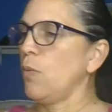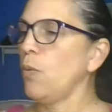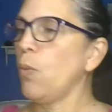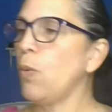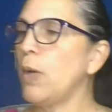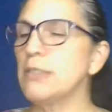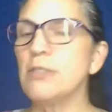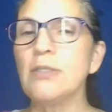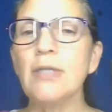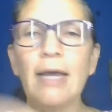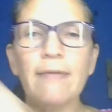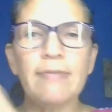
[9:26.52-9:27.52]
Once you
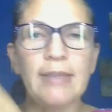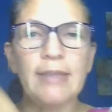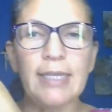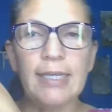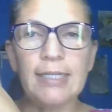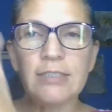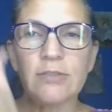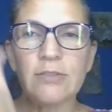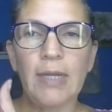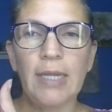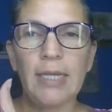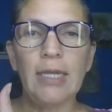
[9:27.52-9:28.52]
have this
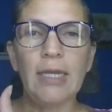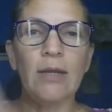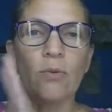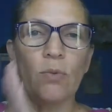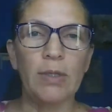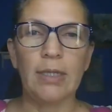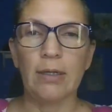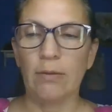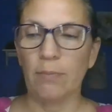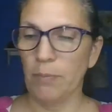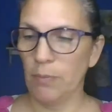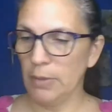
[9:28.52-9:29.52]
ready and with
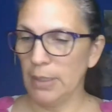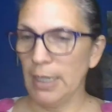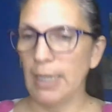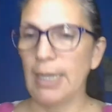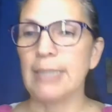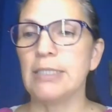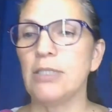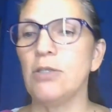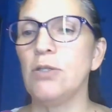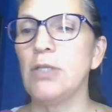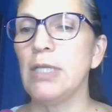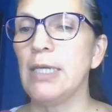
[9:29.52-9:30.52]
the lines that
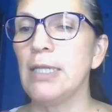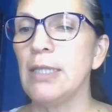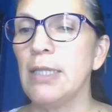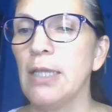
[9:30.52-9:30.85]
you need,